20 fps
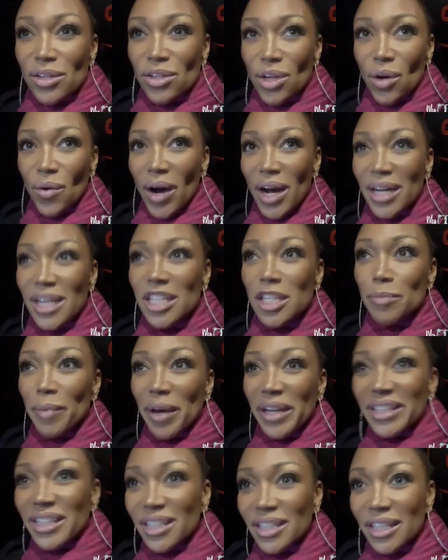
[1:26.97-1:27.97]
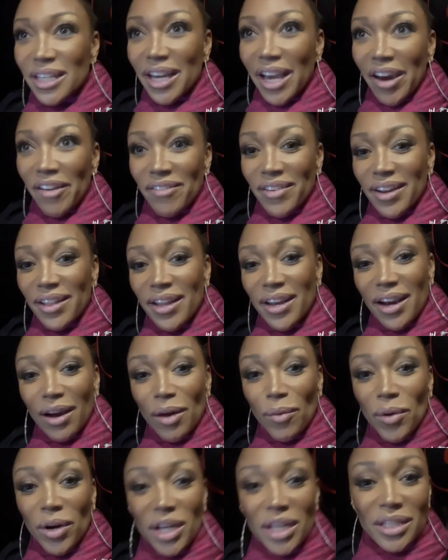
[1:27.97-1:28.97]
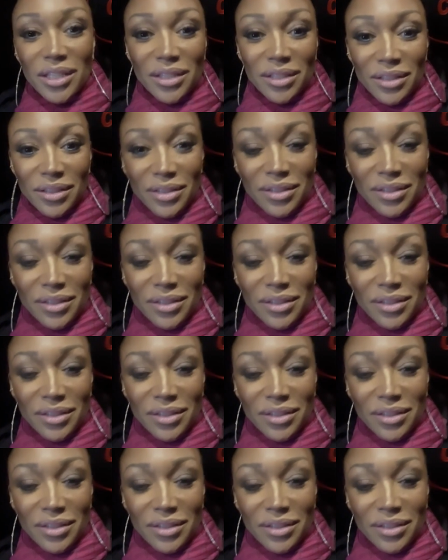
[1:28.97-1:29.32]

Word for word: so unexpectedly everything I want,